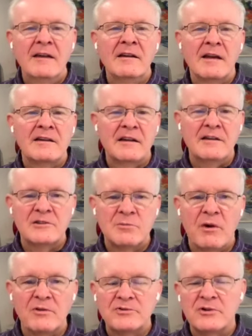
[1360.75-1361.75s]
And like any
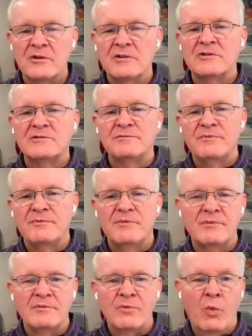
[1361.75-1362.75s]
small church,
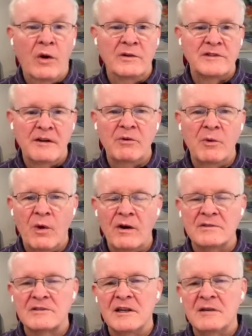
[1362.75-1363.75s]
ones
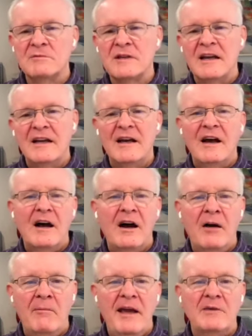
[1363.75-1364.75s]
everywhere it seems,
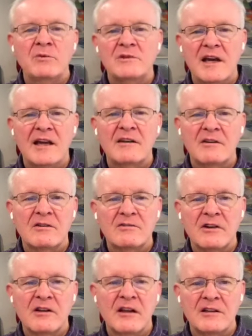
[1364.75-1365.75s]
a man would take the
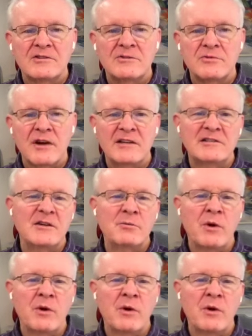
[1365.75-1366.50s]
collection trays.